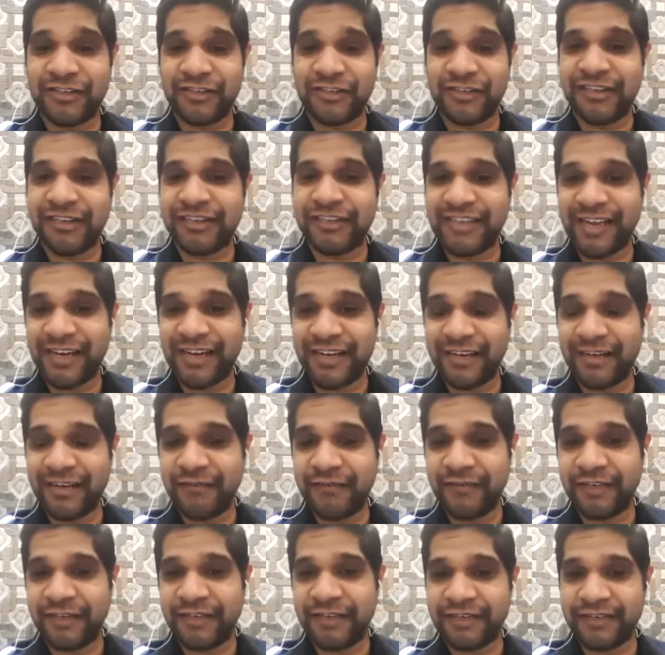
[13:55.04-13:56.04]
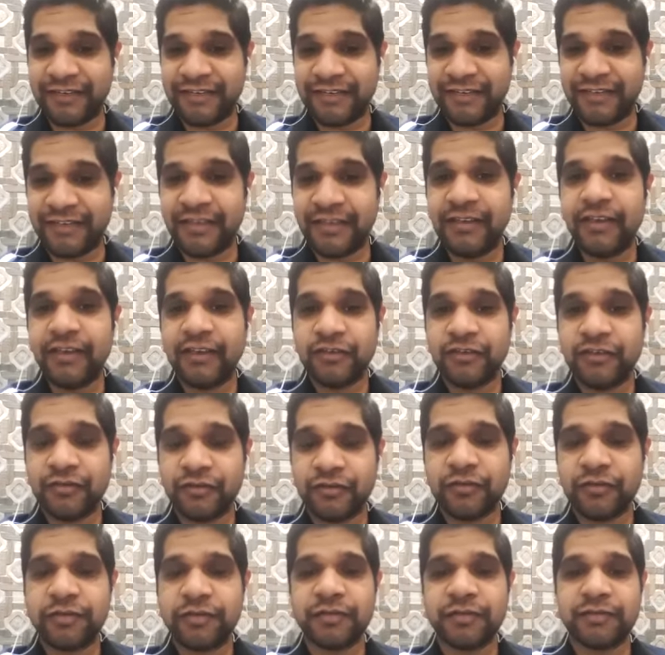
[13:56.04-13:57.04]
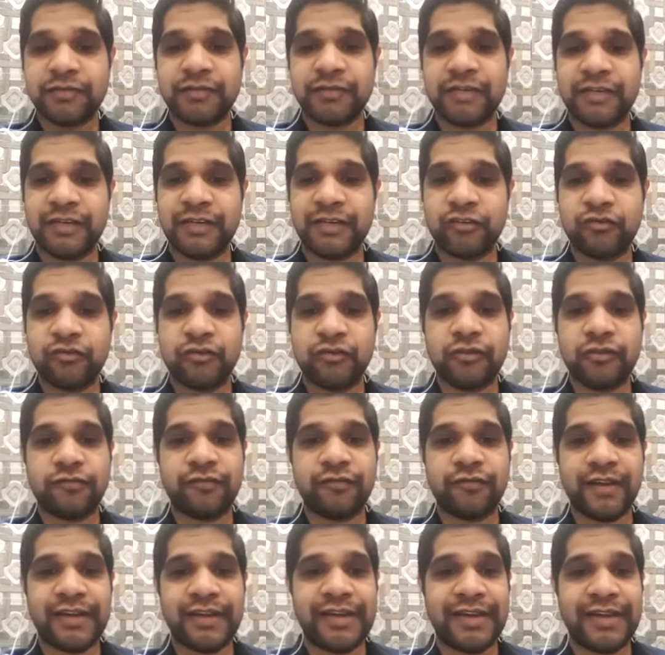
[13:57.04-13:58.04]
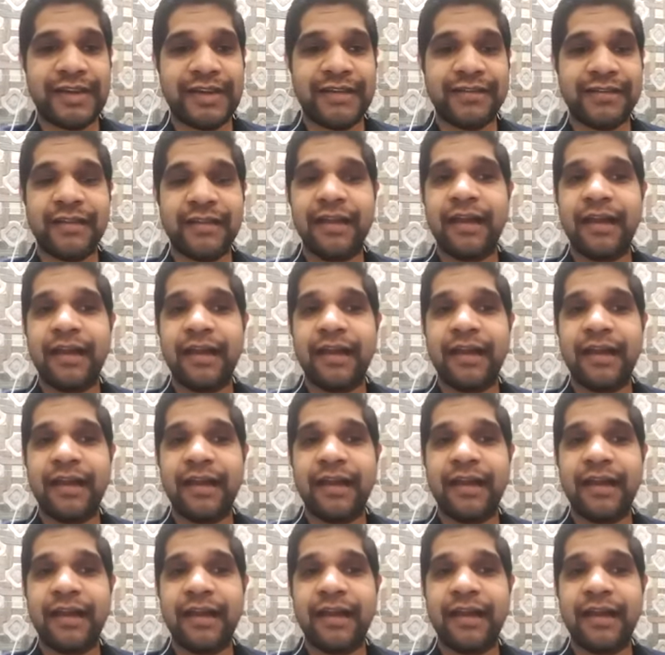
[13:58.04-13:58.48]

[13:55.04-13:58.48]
talented, we can say. So the ratio is very less.